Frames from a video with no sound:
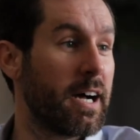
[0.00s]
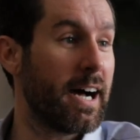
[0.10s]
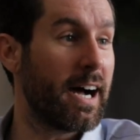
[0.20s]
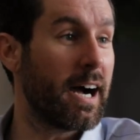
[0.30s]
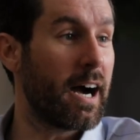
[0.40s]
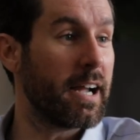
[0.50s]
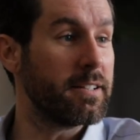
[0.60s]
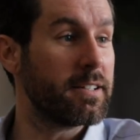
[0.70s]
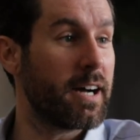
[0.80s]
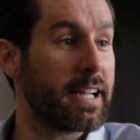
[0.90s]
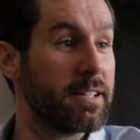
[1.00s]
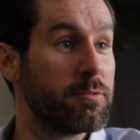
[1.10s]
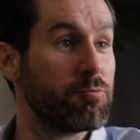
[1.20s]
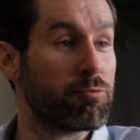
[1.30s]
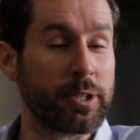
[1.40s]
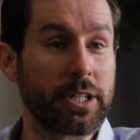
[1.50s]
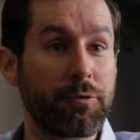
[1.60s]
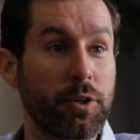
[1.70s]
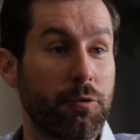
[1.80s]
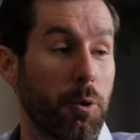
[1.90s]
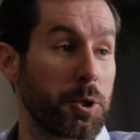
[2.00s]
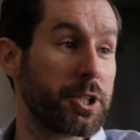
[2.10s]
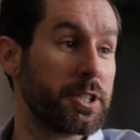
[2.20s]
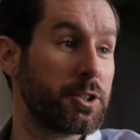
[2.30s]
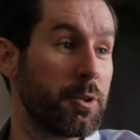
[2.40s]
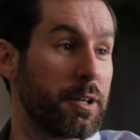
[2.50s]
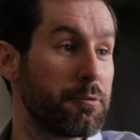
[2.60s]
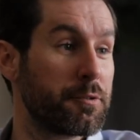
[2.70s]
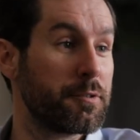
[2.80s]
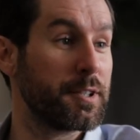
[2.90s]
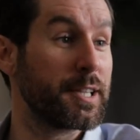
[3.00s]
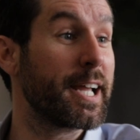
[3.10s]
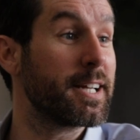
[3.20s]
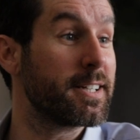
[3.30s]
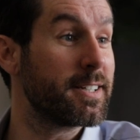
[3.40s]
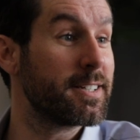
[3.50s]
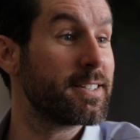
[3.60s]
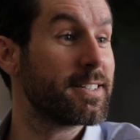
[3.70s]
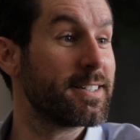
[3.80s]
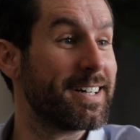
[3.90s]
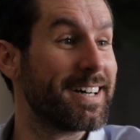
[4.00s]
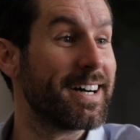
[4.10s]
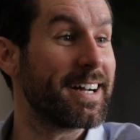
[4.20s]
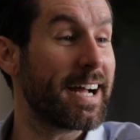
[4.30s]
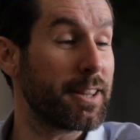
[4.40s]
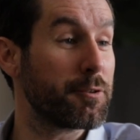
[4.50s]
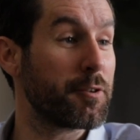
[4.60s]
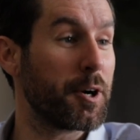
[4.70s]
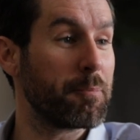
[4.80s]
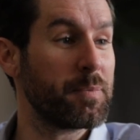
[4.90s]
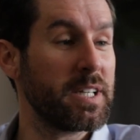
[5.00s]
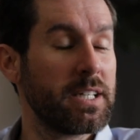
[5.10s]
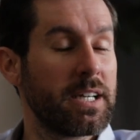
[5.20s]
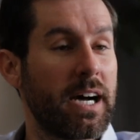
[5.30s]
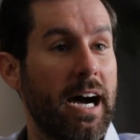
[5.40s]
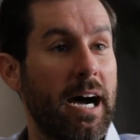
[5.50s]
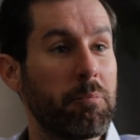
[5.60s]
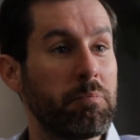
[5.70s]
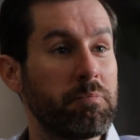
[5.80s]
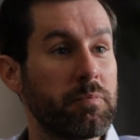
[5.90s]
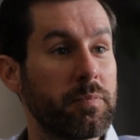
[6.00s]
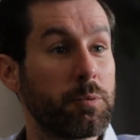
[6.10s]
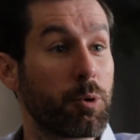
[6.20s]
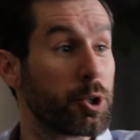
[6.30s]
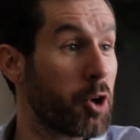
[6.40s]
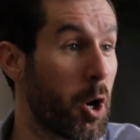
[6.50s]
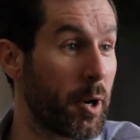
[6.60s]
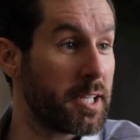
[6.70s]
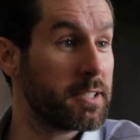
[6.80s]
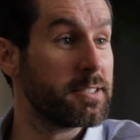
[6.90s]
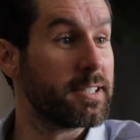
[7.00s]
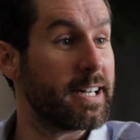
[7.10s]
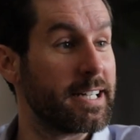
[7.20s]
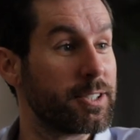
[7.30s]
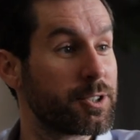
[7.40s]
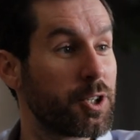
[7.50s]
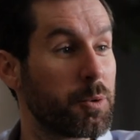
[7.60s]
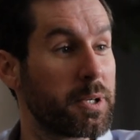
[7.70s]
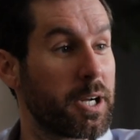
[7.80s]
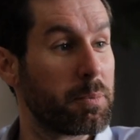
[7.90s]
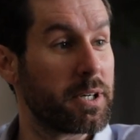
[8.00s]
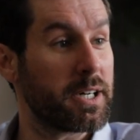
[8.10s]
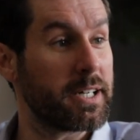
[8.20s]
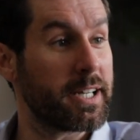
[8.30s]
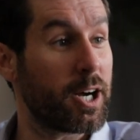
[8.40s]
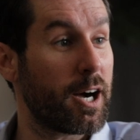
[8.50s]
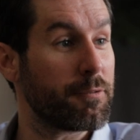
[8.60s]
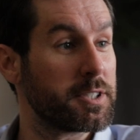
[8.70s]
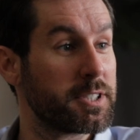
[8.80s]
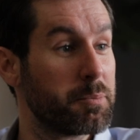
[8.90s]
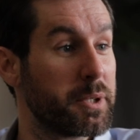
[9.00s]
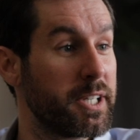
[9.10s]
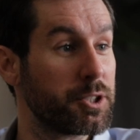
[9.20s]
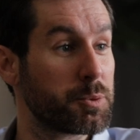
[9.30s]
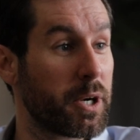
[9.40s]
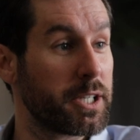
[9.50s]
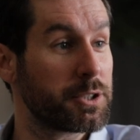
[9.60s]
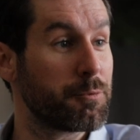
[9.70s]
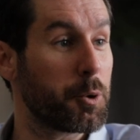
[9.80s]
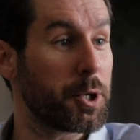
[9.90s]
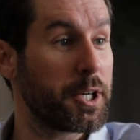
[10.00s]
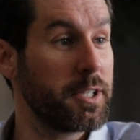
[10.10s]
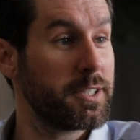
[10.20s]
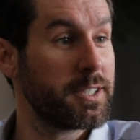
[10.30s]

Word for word: Mm-hmm. Uh, I I really feel fortunate to have landed uh, at the firm. Um, we're growing. Uh, just opened up a, uh, an office in Bonita Springs, Florida.